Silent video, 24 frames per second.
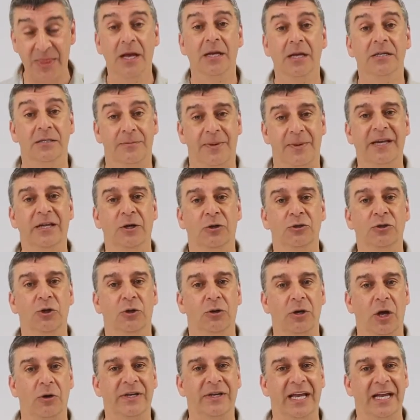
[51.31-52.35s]
Depending on your
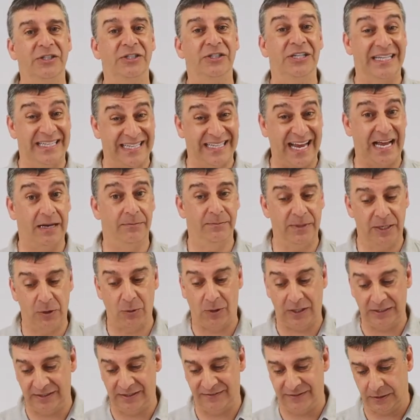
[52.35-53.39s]
location, it can be quite
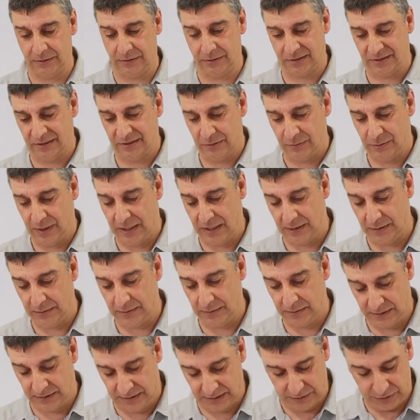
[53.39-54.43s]
difficult
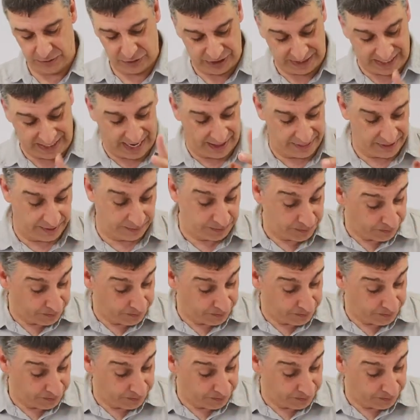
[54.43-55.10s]
to get them.